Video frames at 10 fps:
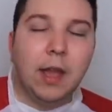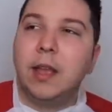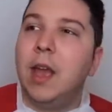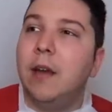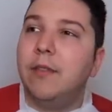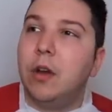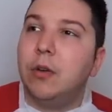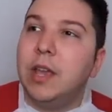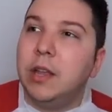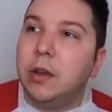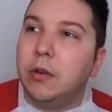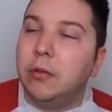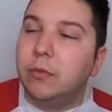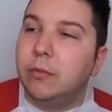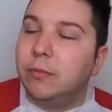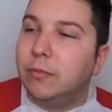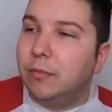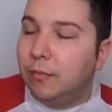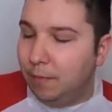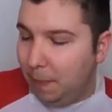Kevo, Keto.
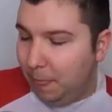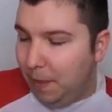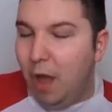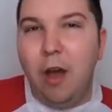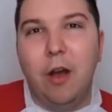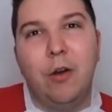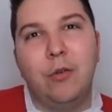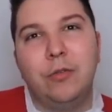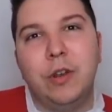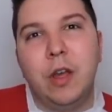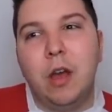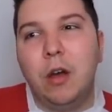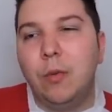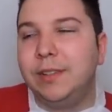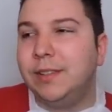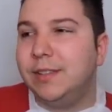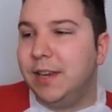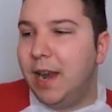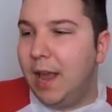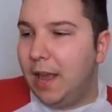Oh no, what's
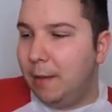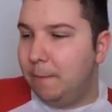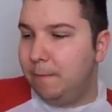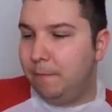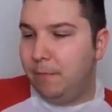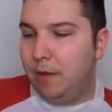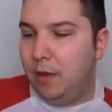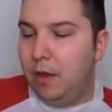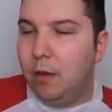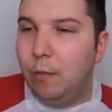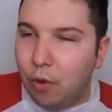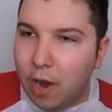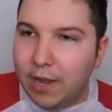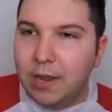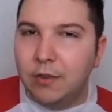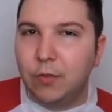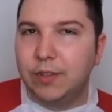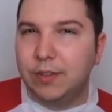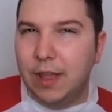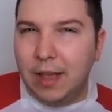his name? Bryant was
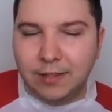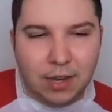his last